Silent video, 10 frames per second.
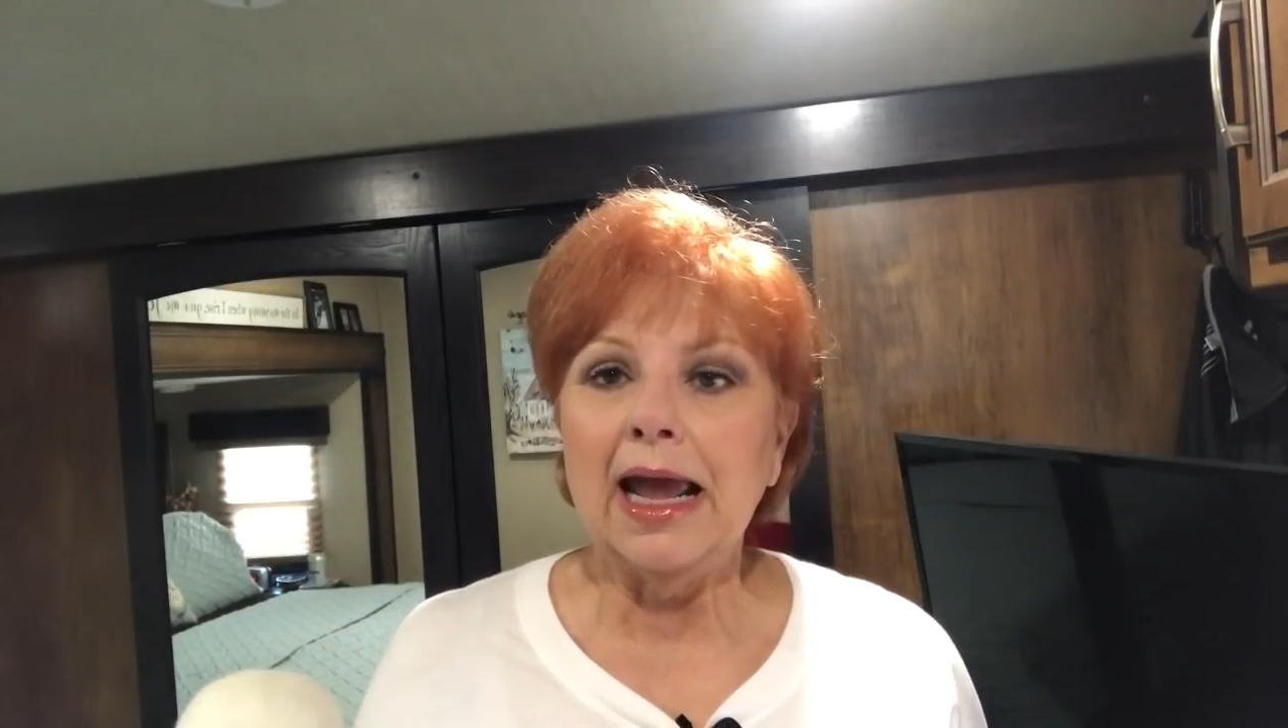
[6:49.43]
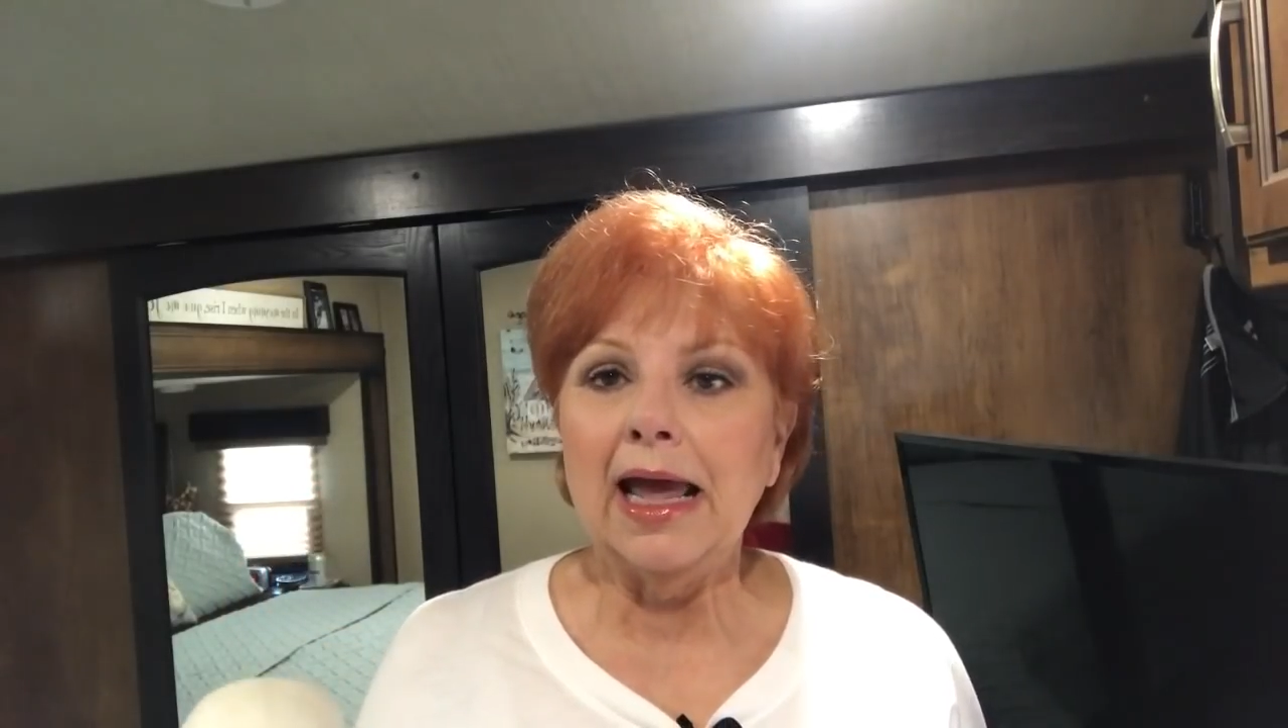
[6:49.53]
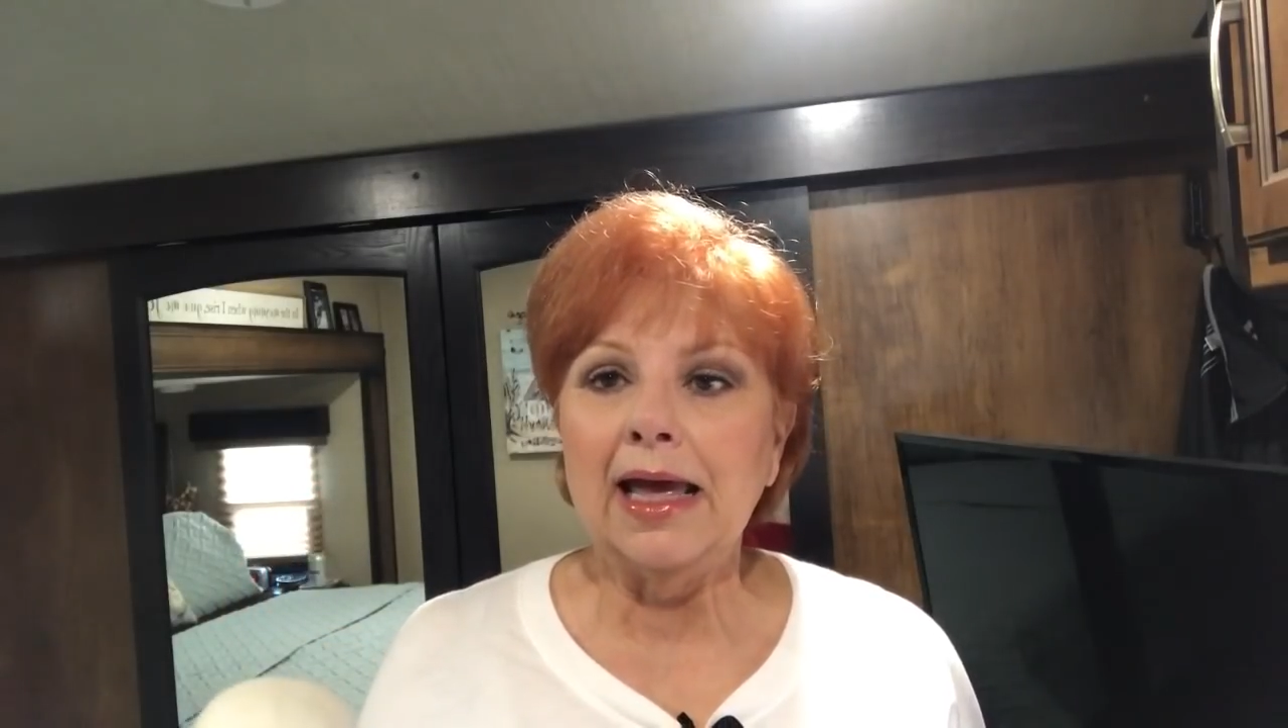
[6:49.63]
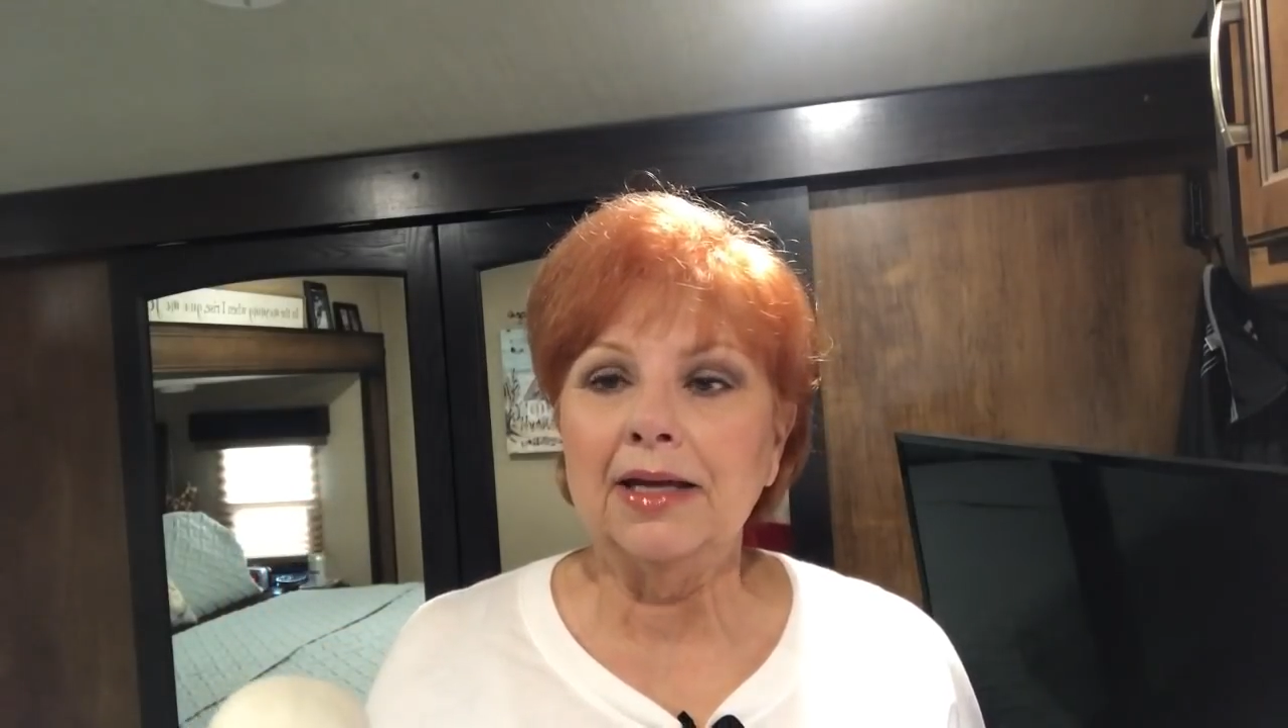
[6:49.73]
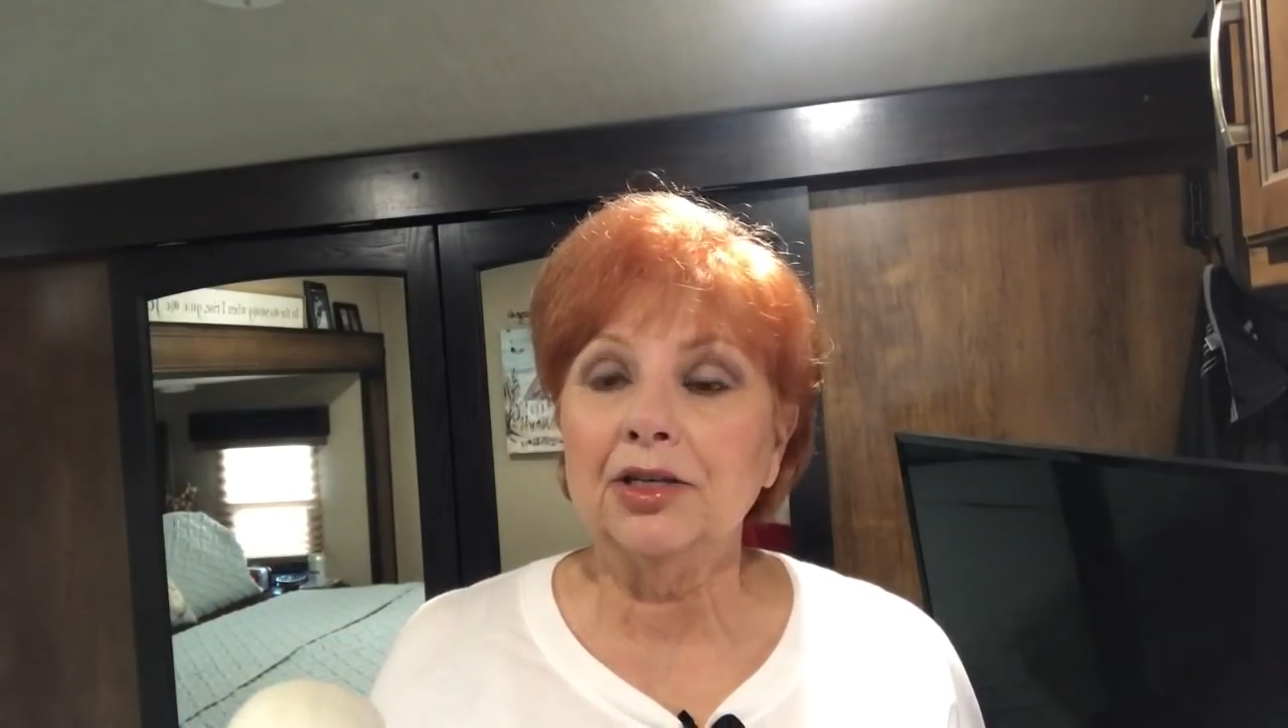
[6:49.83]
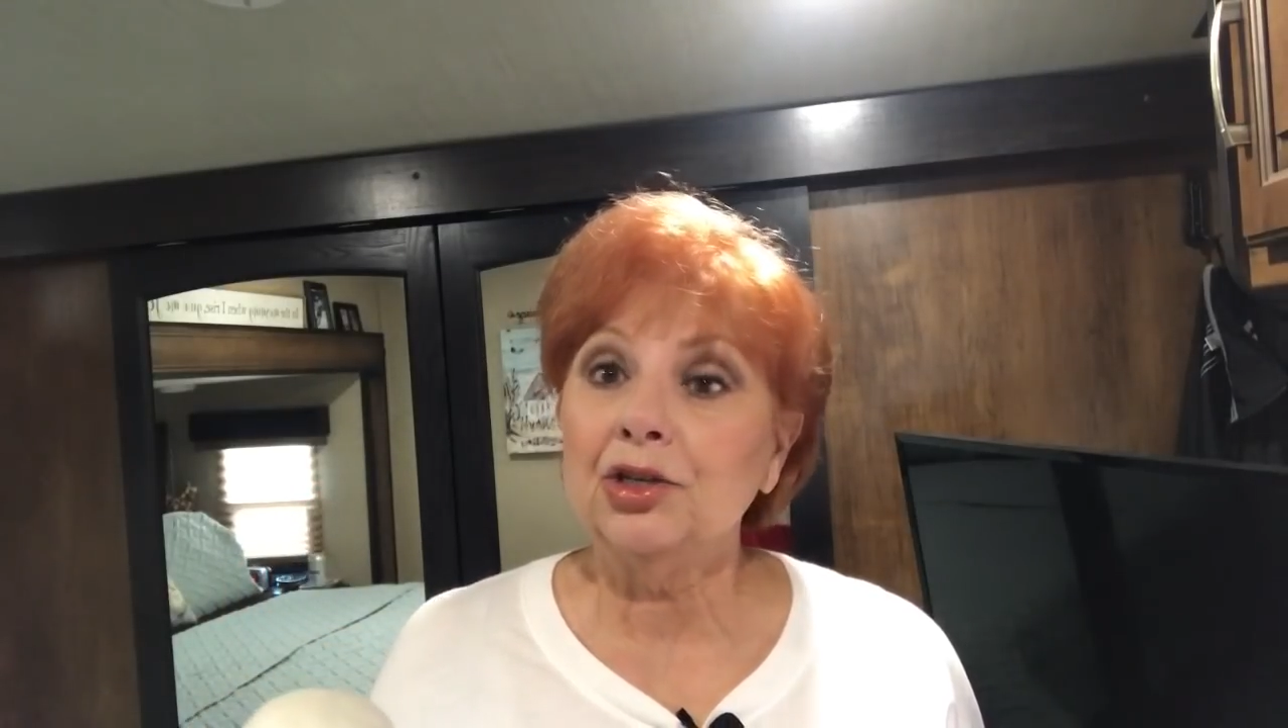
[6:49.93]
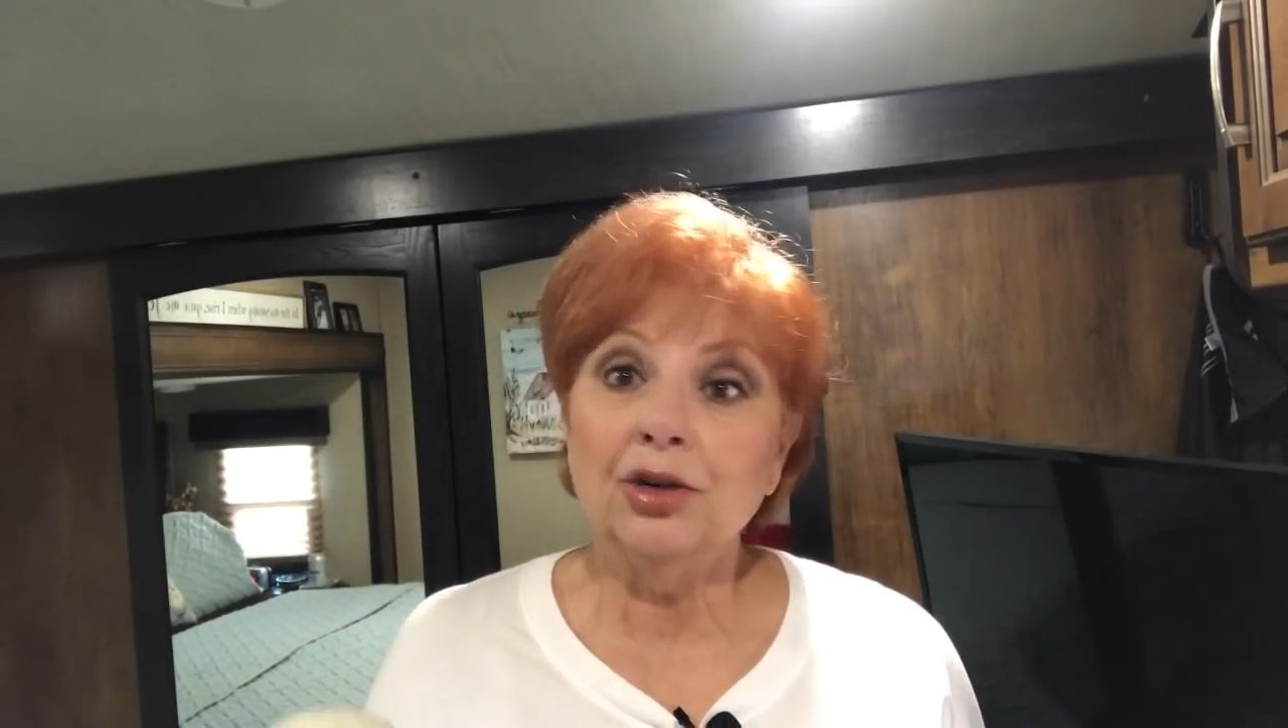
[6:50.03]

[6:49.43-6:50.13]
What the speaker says: and